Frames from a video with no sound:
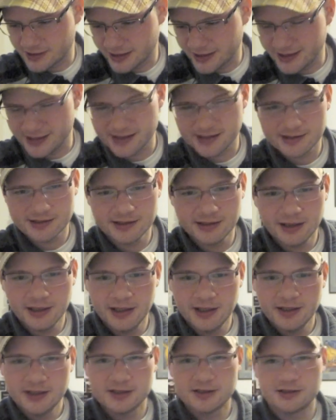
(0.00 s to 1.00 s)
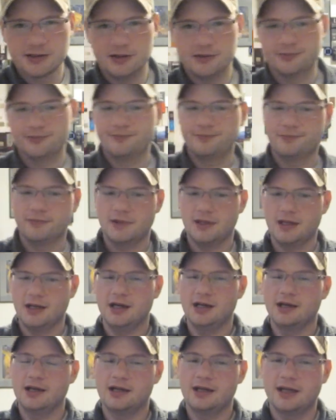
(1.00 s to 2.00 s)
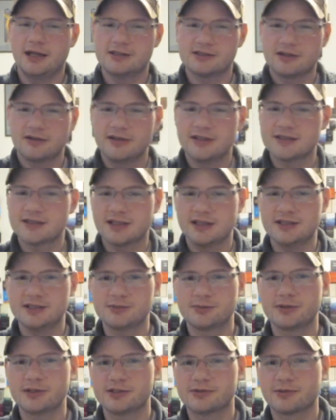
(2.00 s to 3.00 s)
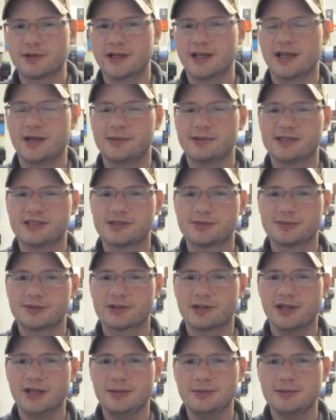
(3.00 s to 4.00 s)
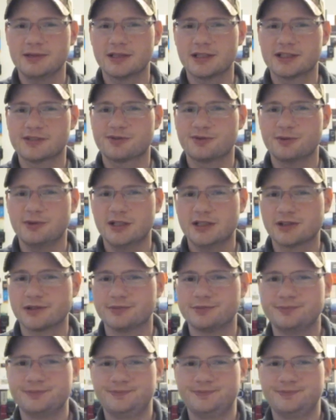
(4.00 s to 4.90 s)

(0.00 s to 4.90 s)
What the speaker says: I guess. So, as always, guys, please rate, comment, subscribe, and thanks for watching.